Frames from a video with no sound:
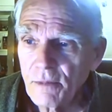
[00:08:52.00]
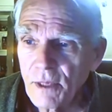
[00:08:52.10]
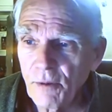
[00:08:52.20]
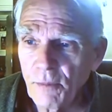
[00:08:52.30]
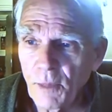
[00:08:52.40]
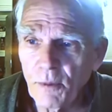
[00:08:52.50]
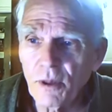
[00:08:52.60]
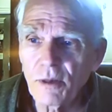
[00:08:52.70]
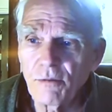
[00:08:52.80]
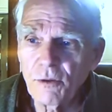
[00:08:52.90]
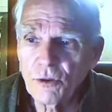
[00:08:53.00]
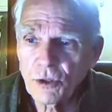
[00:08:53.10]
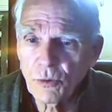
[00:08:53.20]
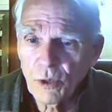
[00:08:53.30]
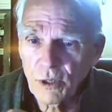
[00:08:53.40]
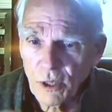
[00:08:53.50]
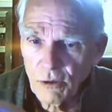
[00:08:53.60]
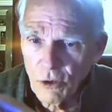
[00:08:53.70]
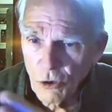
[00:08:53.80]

Sometimes people confuse it with the